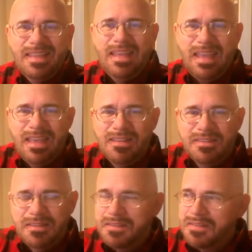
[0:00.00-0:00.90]

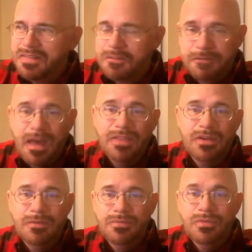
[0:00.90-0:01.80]
is the
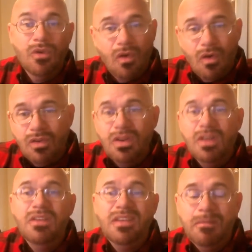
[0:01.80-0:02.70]
father on
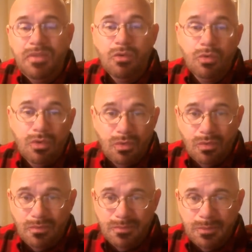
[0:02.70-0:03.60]
Nibiru.
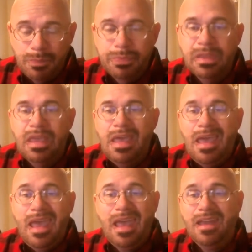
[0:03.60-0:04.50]

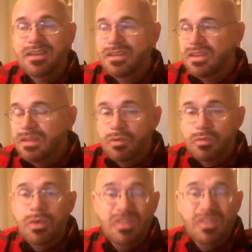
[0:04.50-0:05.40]
And
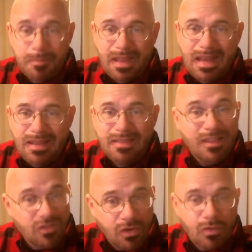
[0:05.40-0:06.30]
Nibiru is the planet
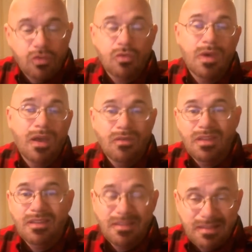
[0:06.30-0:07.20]
that circles around
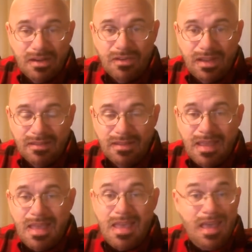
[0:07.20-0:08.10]
Sirius.
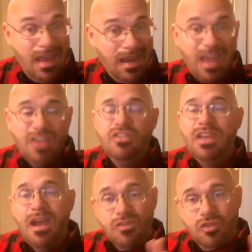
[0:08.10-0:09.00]
And actually
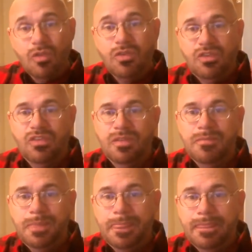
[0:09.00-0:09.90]
our solar
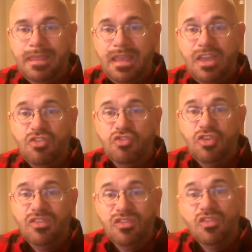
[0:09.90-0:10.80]
system is
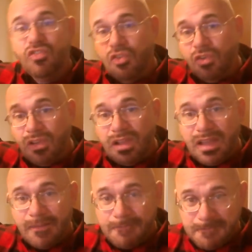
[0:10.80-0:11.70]
just circling